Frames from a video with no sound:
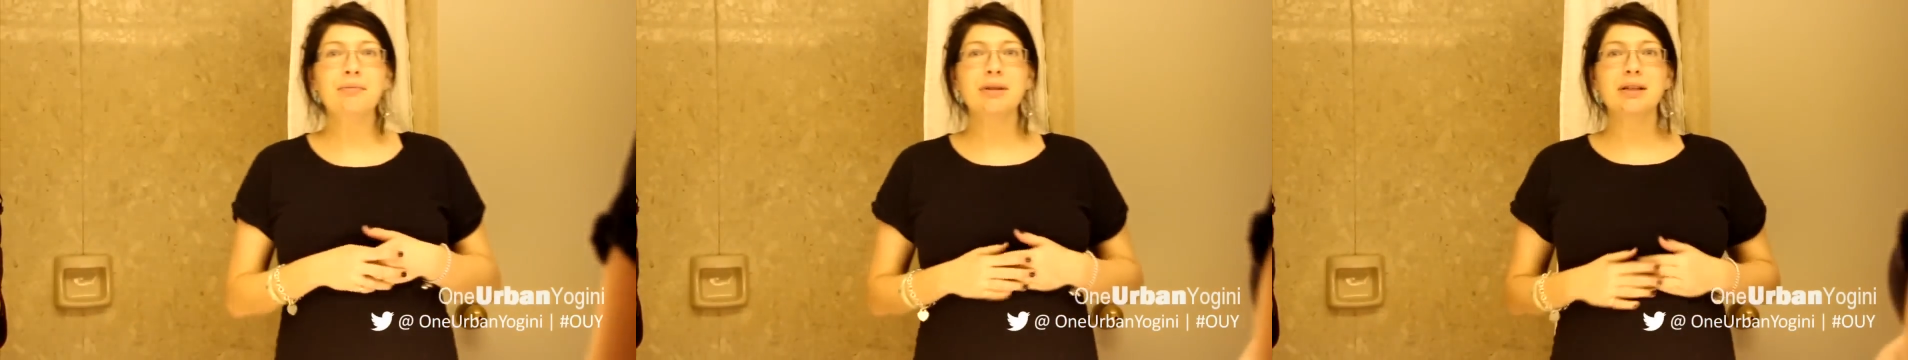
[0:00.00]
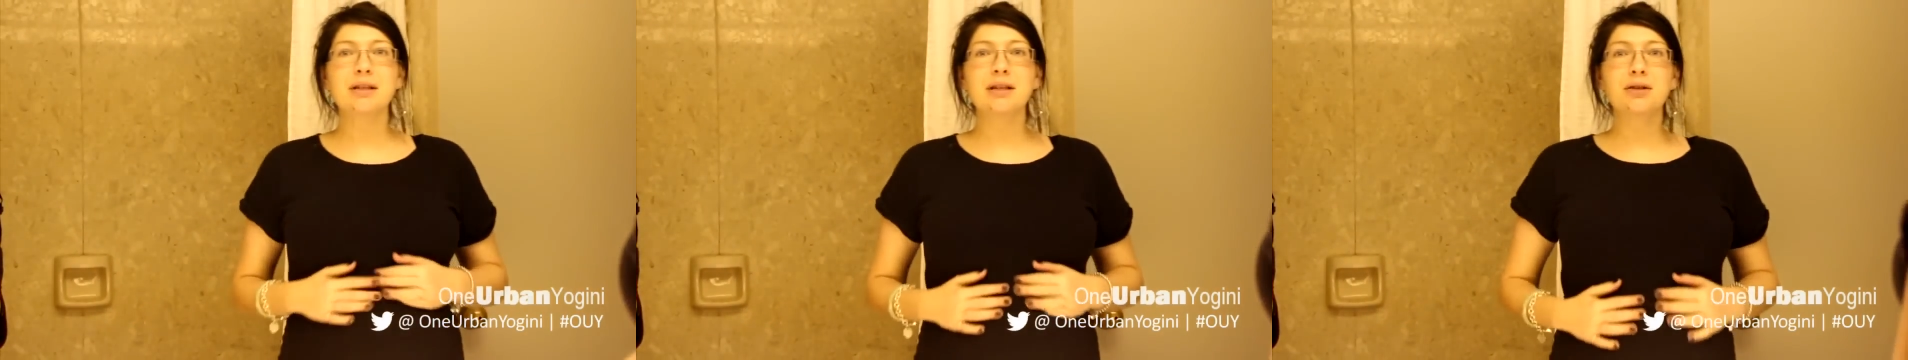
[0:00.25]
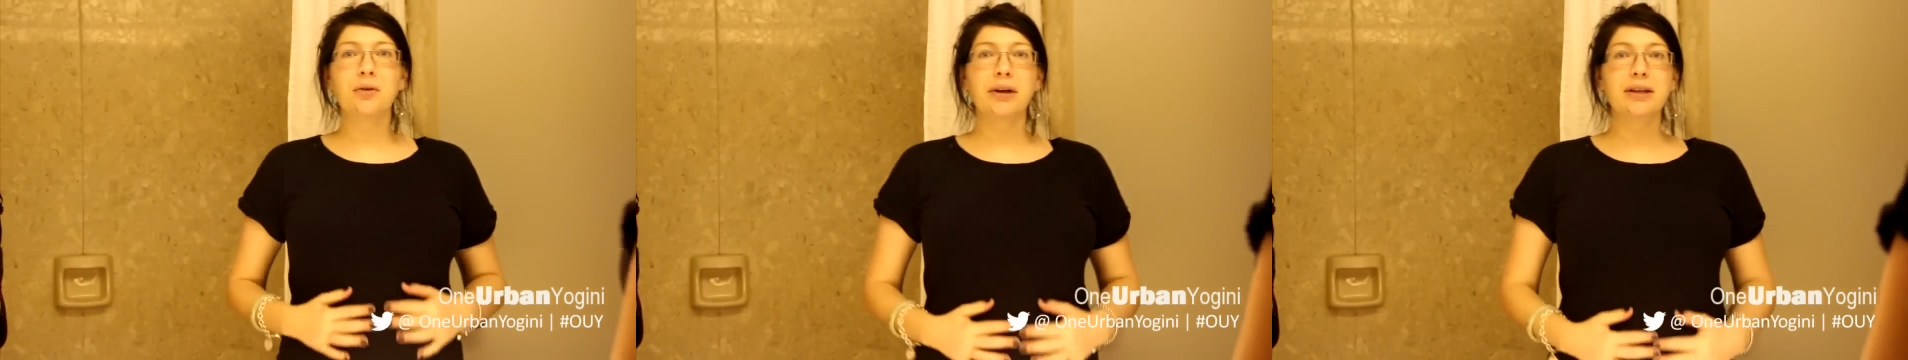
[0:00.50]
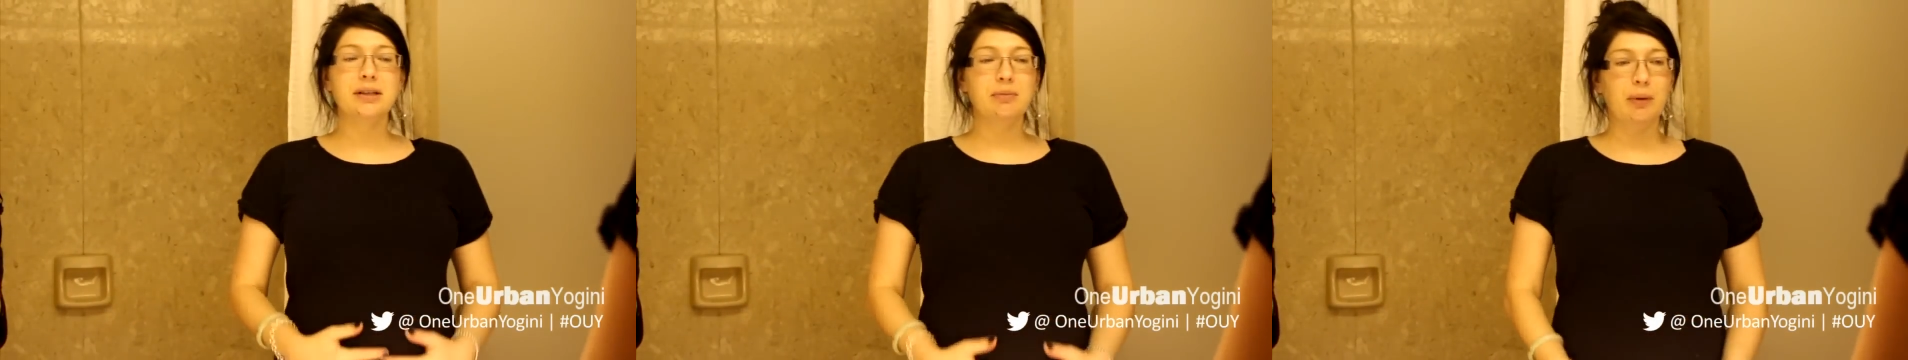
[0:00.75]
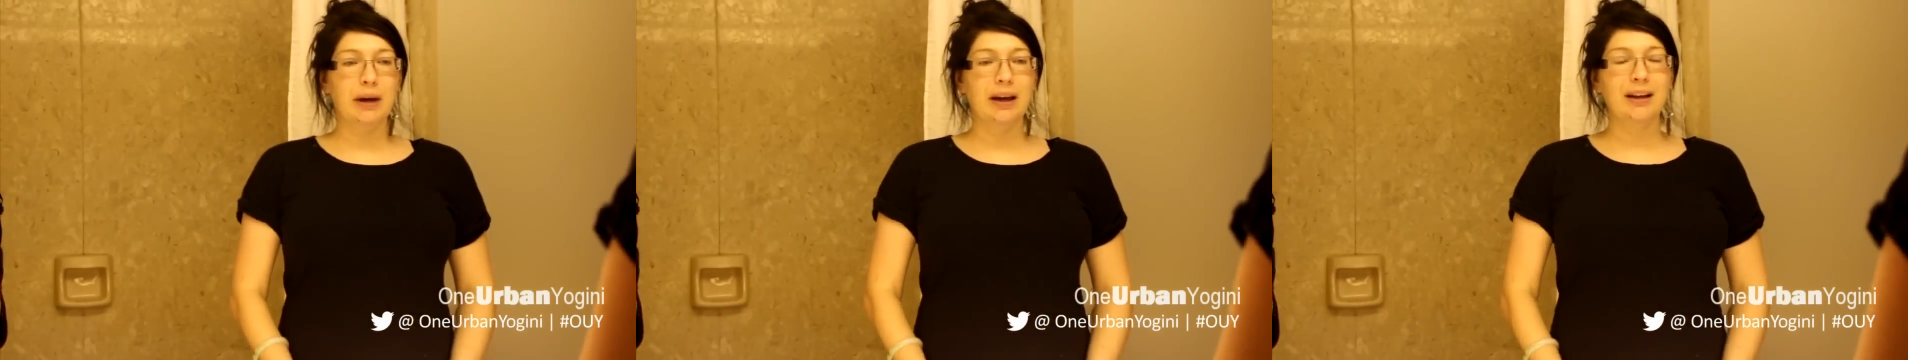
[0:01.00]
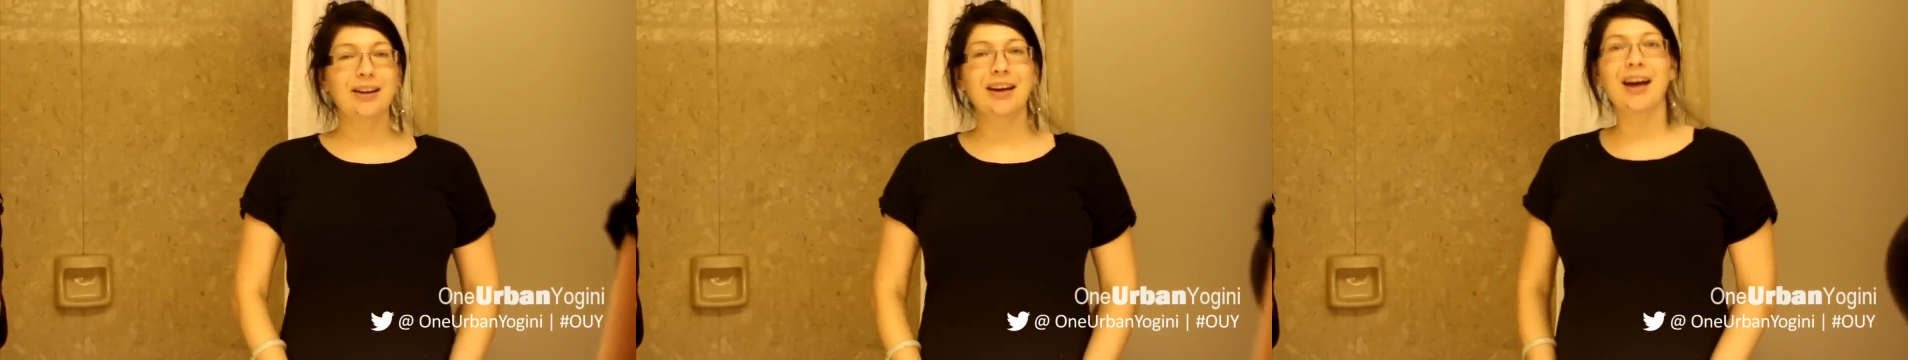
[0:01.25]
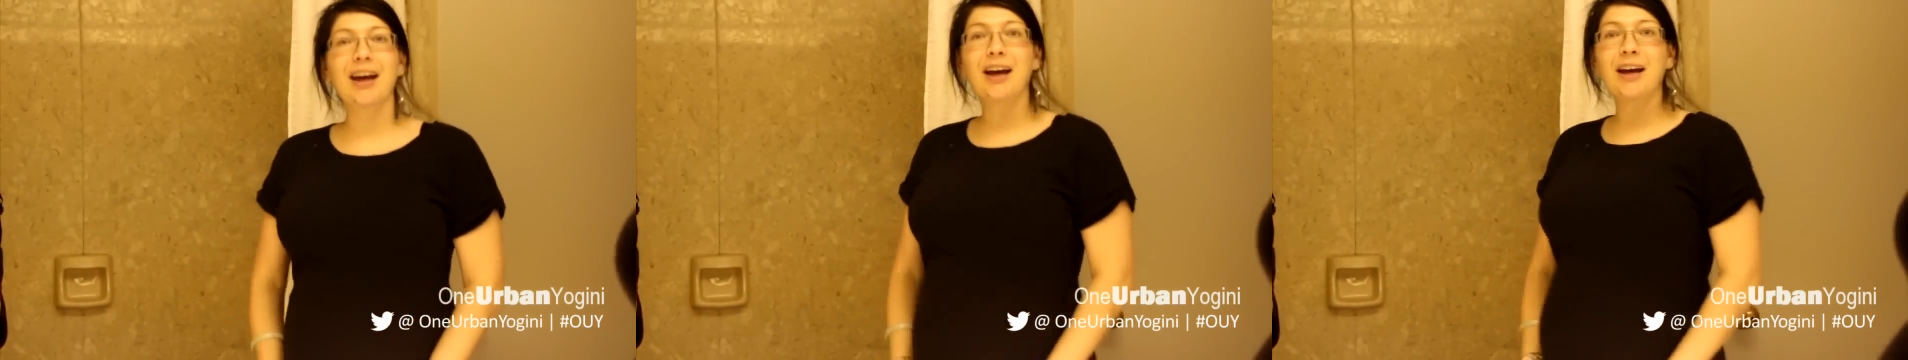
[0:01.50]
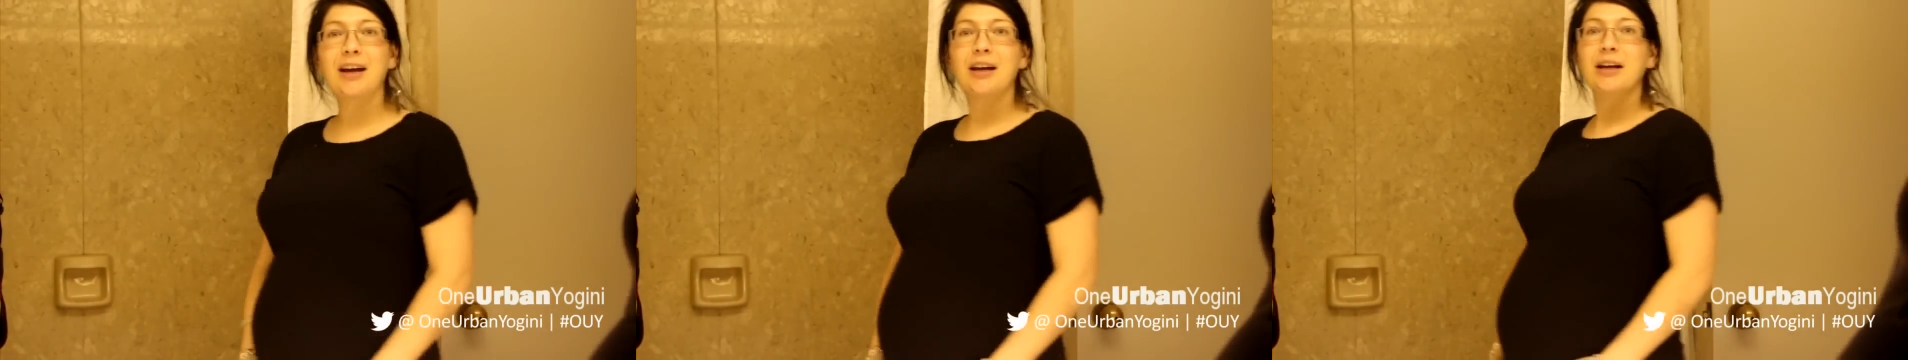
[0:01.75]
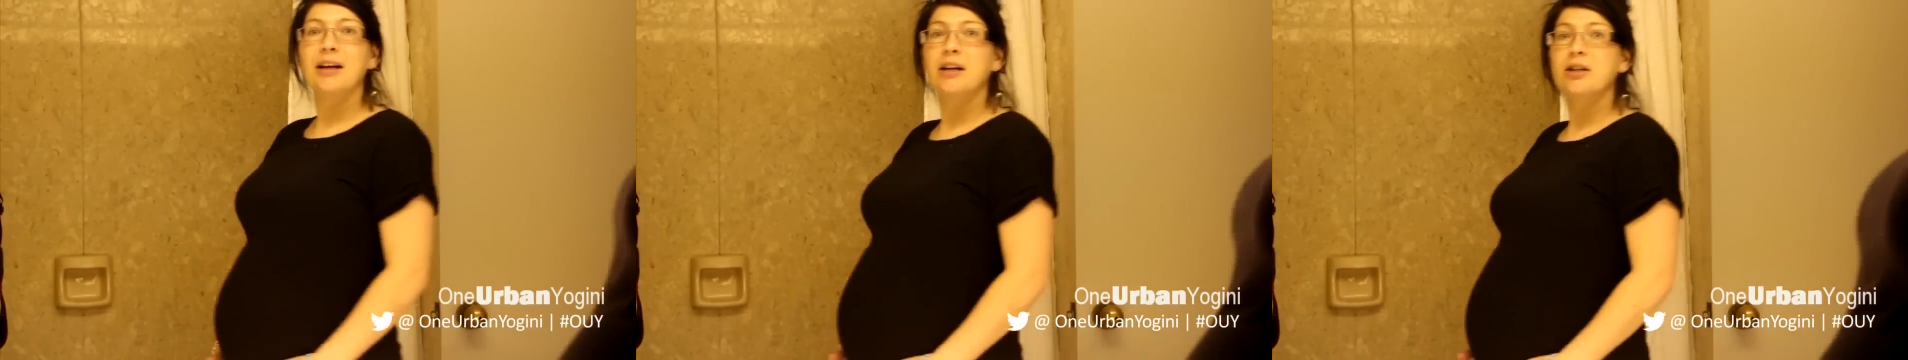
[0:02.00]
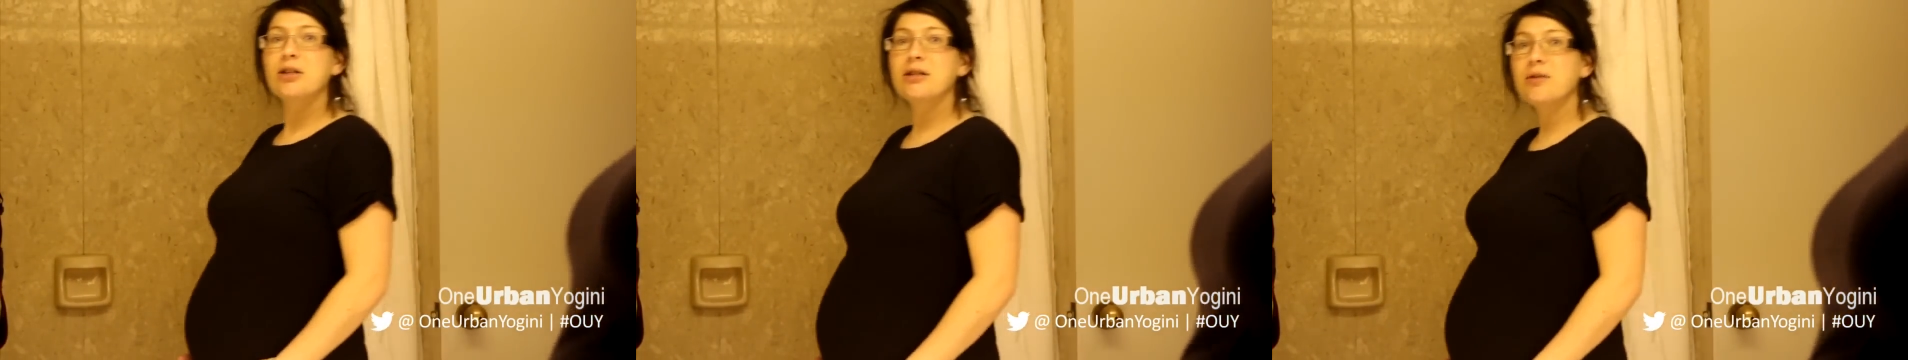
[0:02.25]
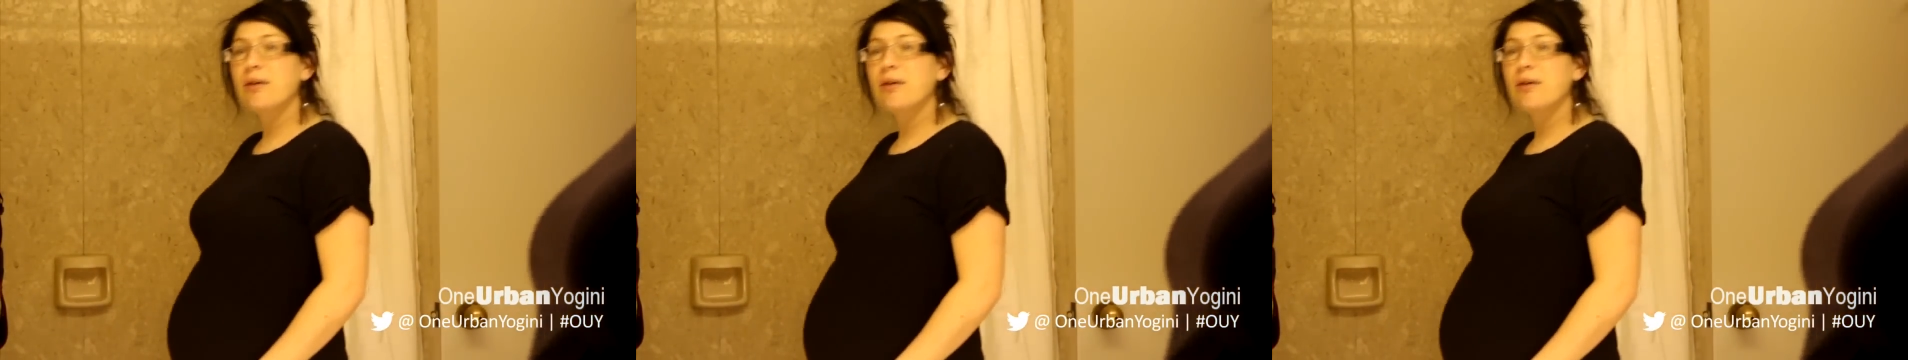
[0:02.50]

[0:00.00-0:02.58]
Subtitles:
This is going to be, just